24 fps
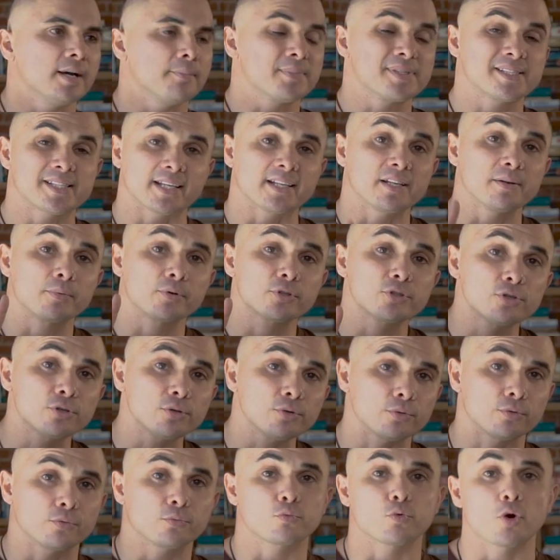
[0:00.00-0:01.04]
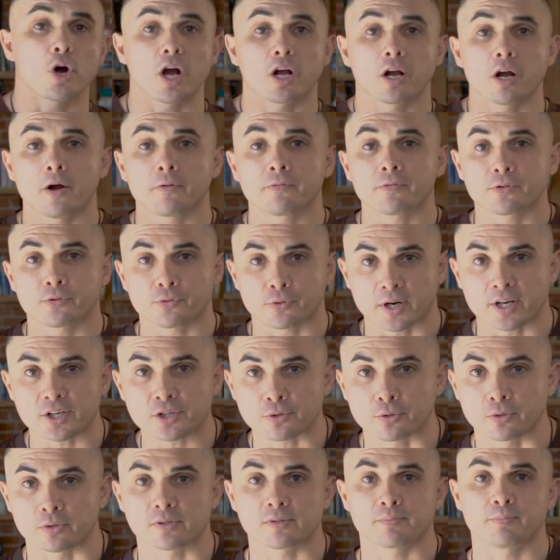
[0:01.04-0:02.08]
Mistake number 2, wrong offer
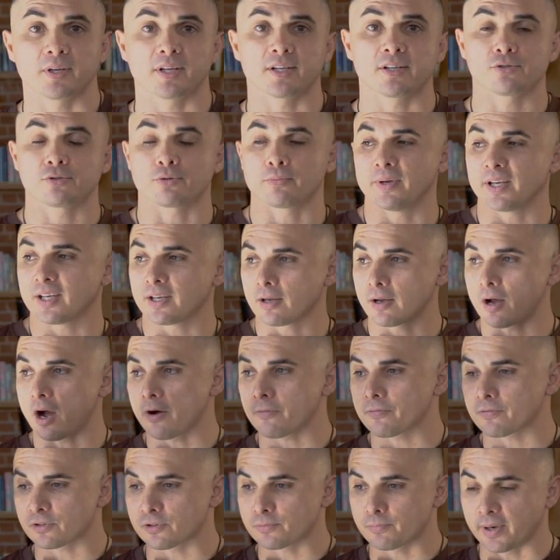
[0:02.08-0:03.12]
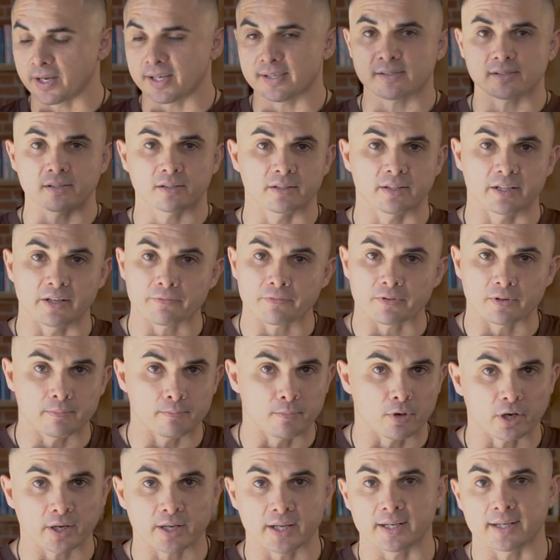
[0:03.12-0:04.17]
thresholds, because you're making offers based on different
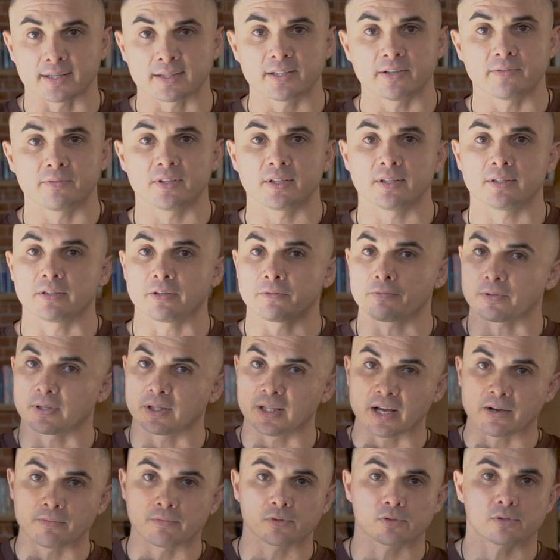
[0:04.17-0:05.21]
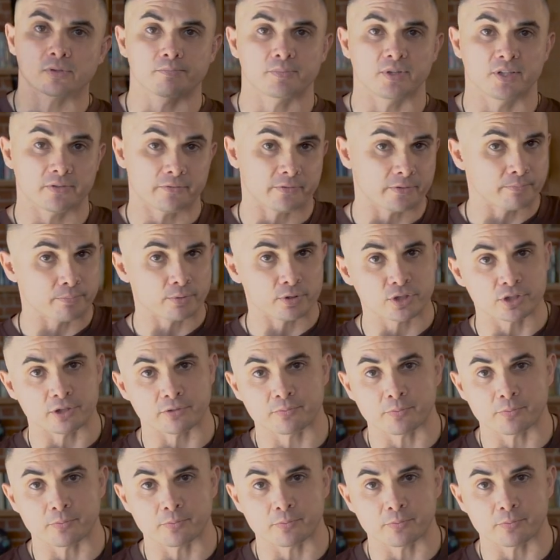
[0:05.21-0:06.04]
market activity, different levels, different purchase